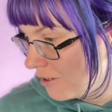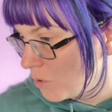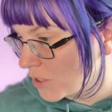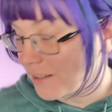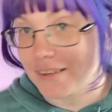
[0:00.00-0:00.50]

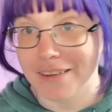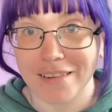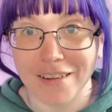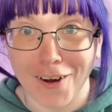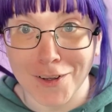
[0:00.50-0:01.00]
what this is
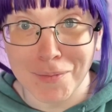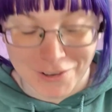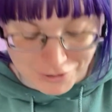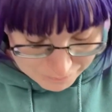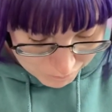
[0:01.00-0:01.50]
all
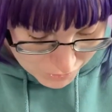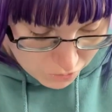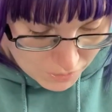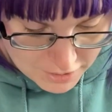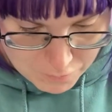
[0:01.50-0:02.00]
about. Oh,
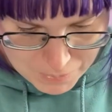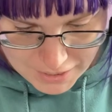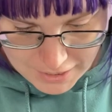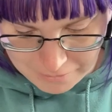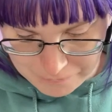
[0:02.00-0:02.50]
and it's
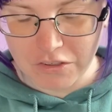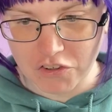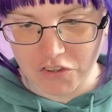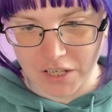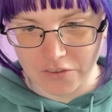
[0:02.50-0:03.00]
by
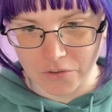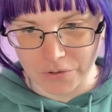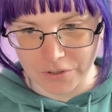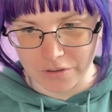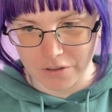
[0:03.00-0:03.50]
Jessica S. Olson.